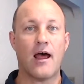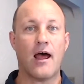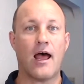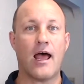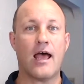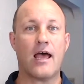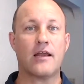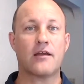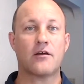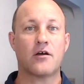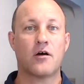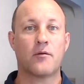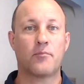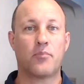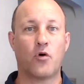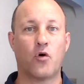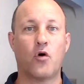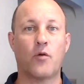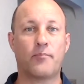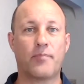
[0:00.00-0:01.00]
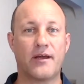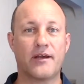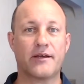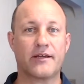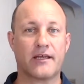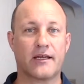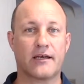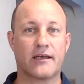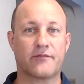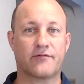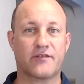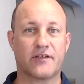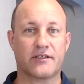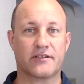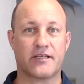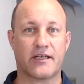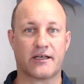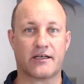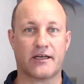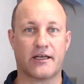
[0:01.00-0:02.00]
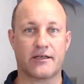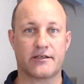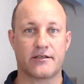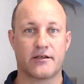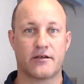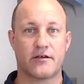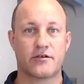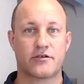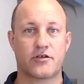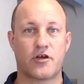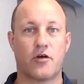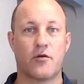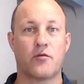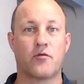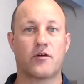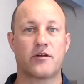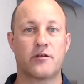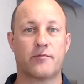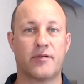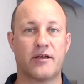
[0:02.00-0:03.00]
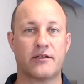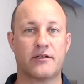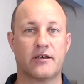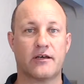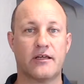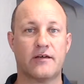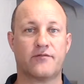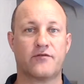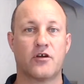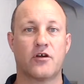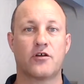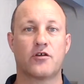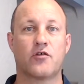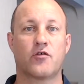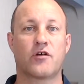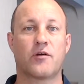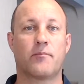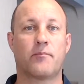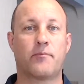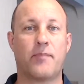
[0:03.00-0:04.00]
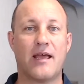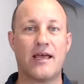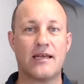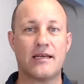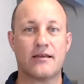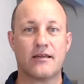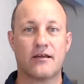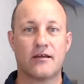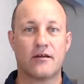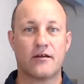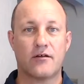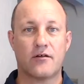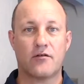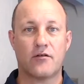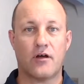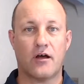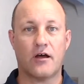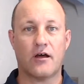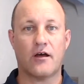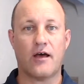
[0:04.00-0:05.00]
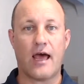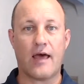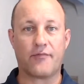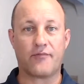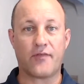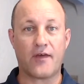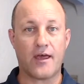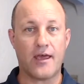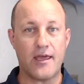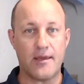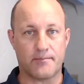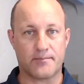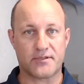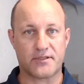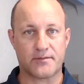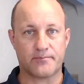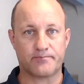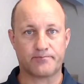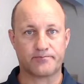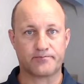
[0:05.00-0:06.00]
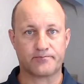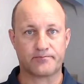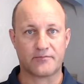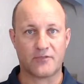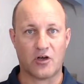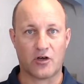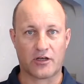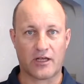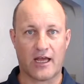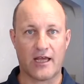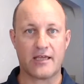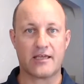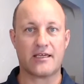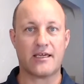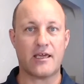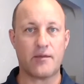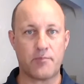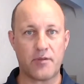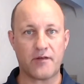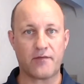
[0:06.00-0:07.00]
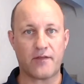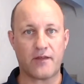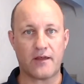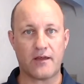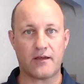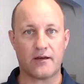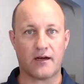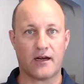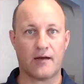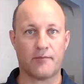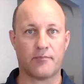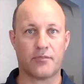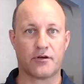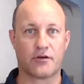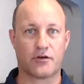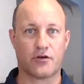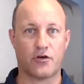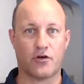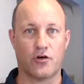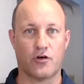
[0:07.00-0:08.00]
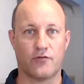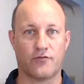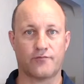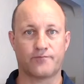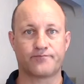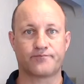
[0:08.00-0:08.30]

and poor bending and lifting techniques. So when you bend and lift, you want to bend at the hips. Okay, keeping the lumbar curve.